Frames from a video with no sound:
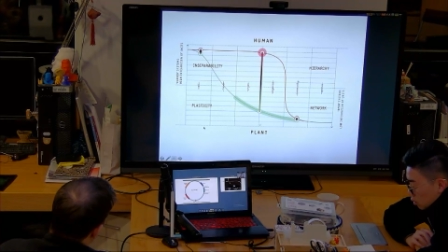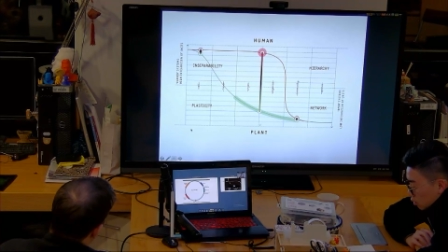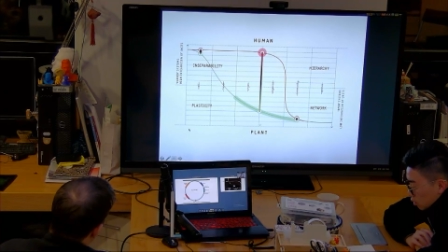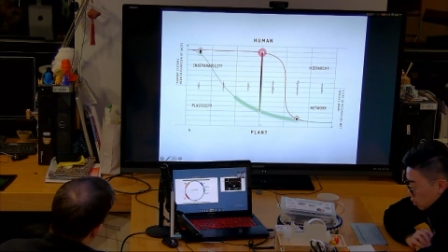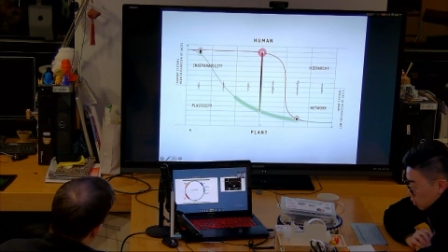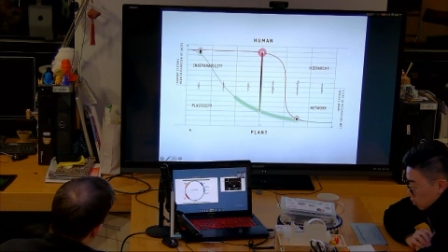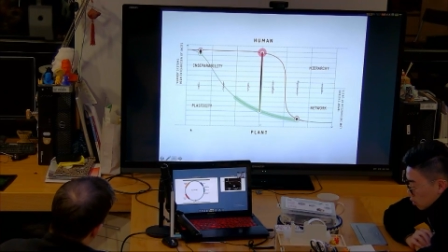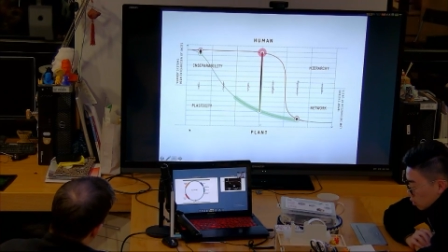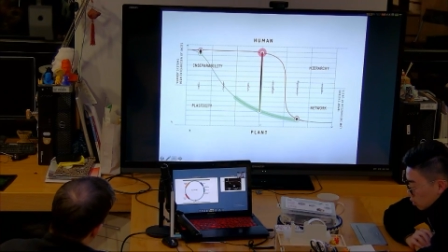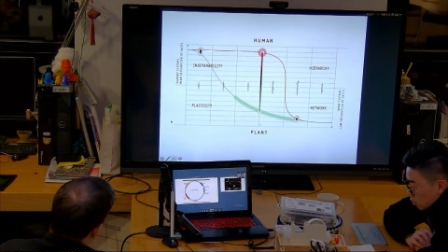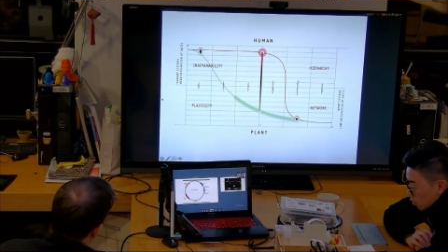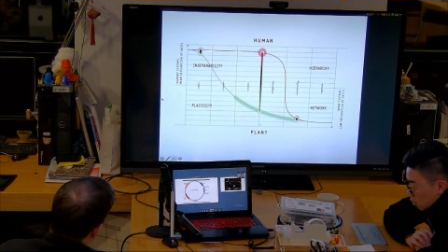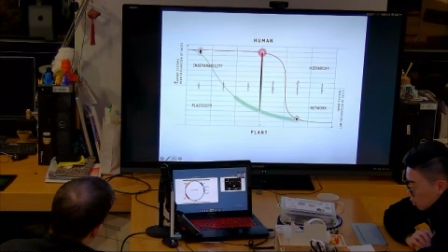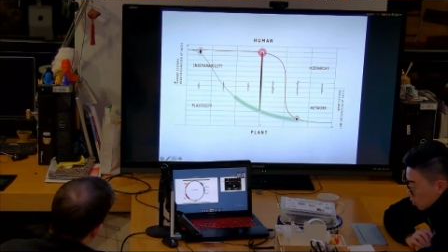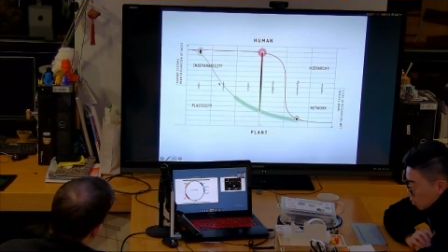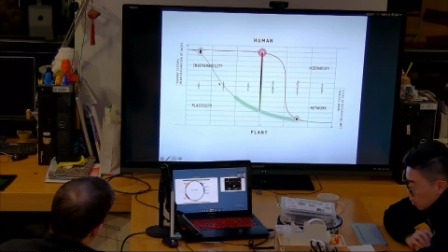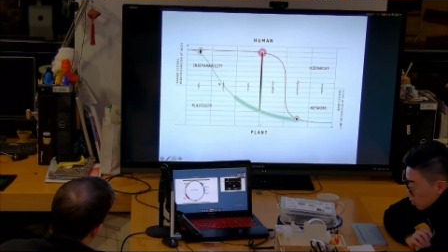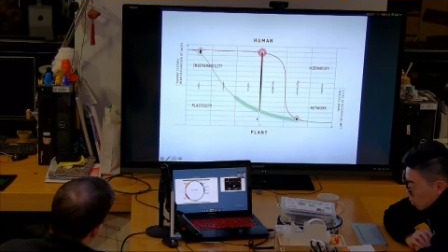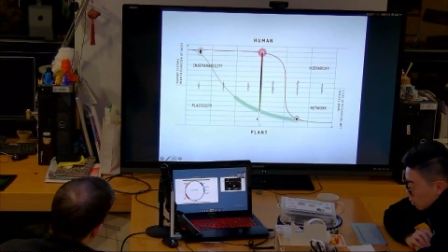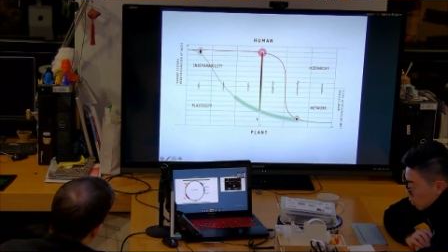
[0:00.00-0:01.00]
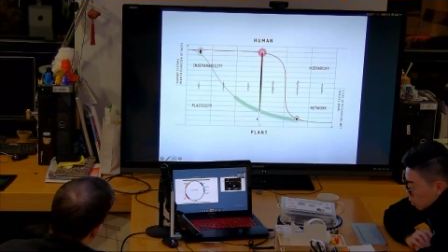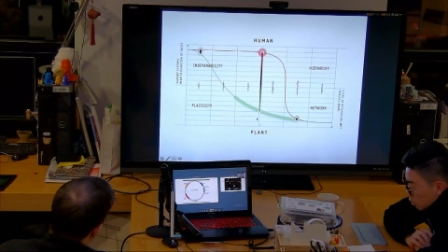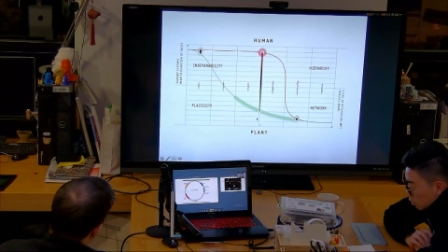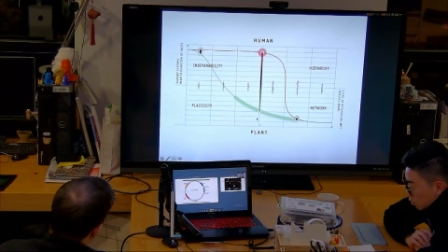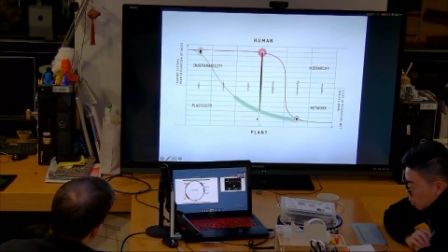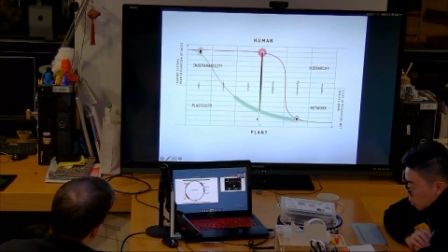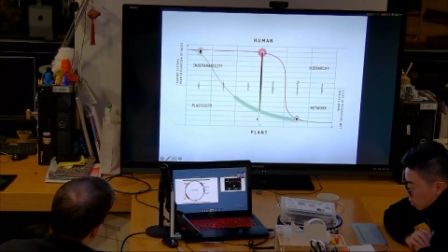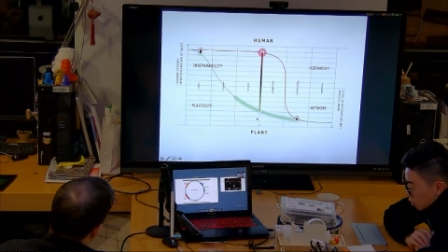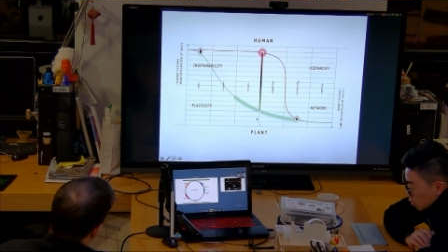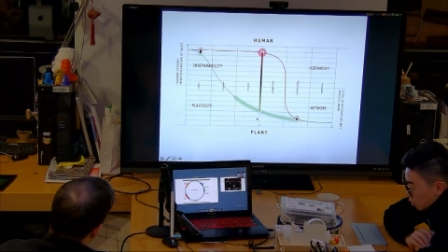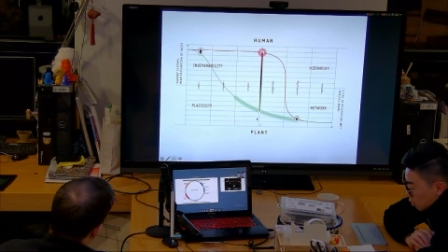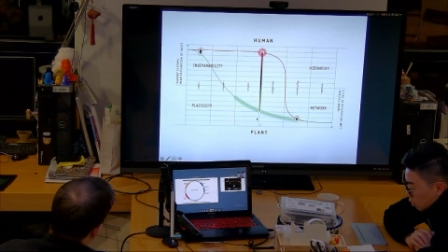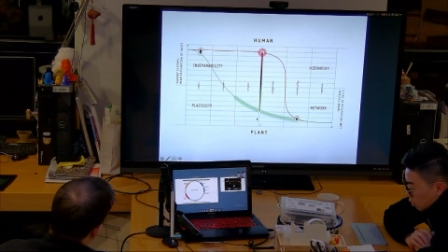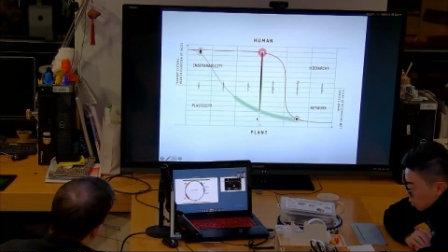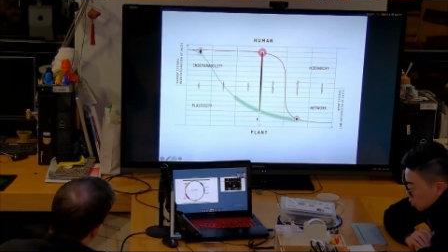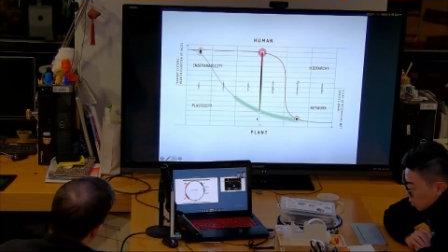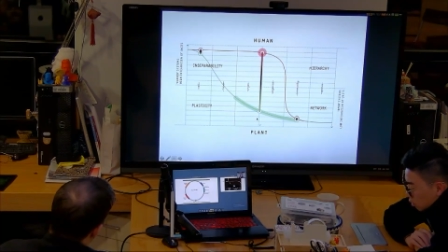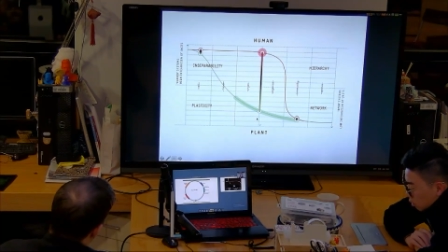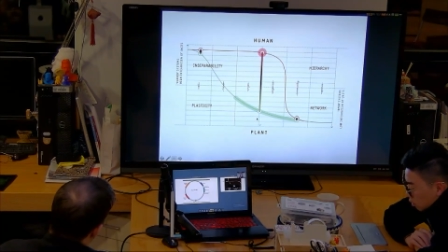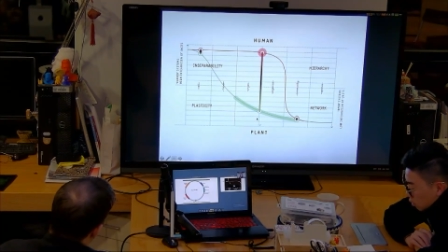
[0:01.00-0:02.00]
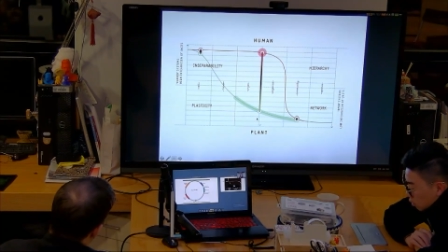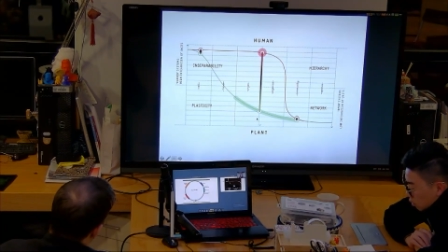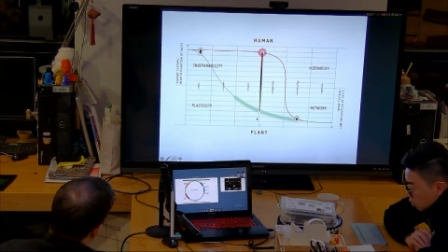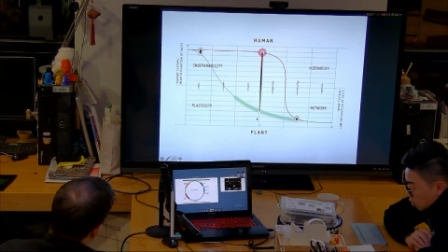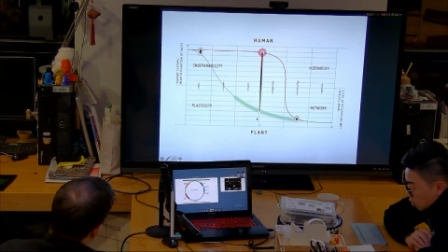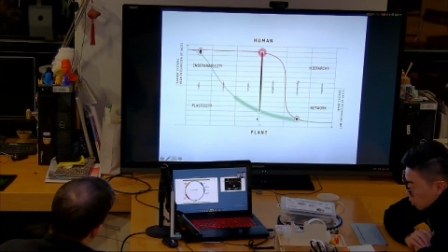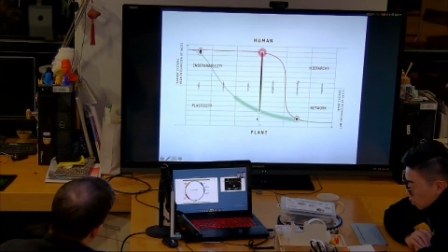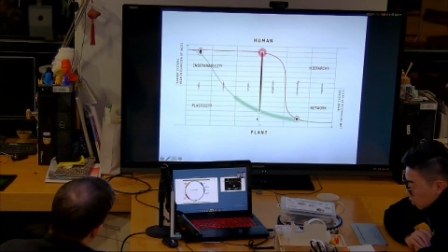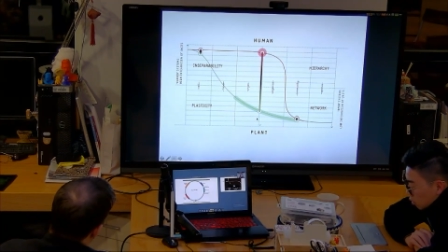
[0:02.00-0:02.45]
scales of organization, and you can